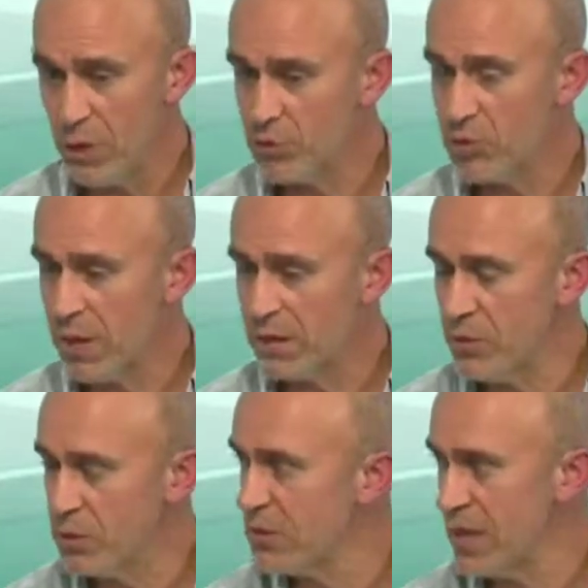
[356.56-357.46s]
in
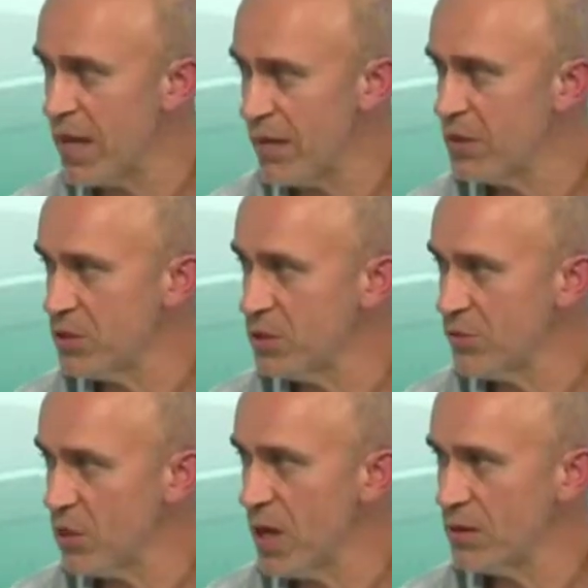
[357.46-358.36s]
retrospect, they would say, hey, they
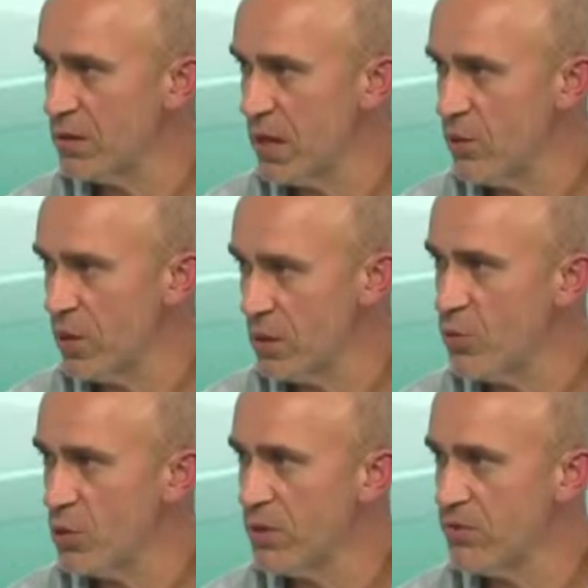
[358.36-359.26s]
shouldn't have reacted that way, a
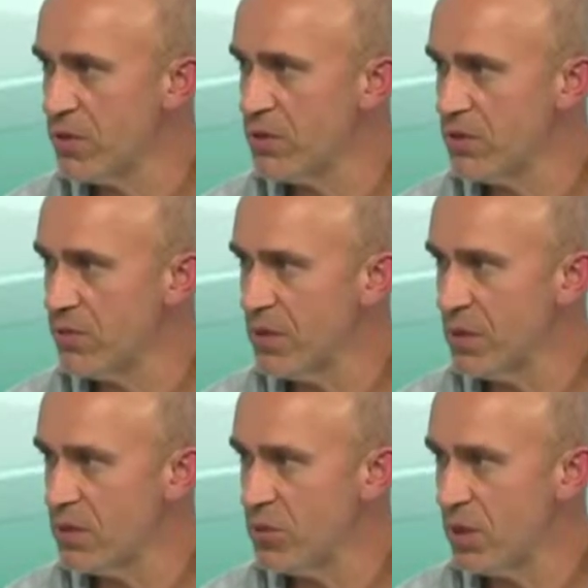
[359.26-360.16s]
little more defensive
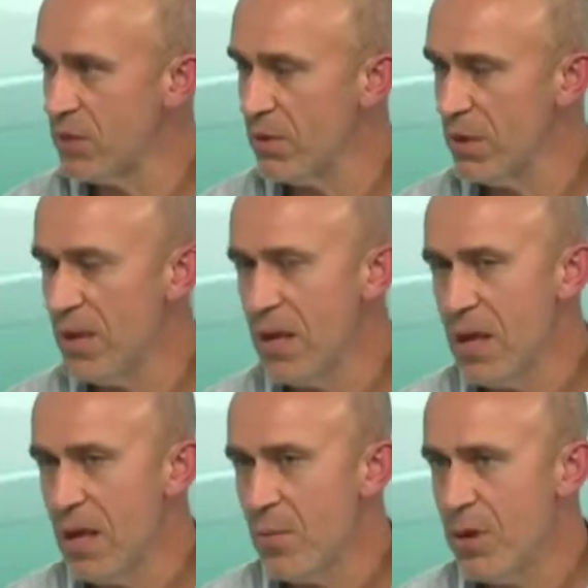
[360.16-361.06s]
than they should have.
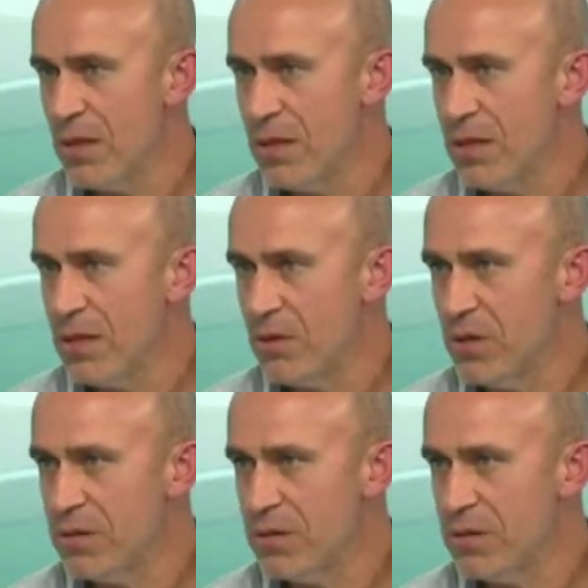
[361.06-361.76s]
But,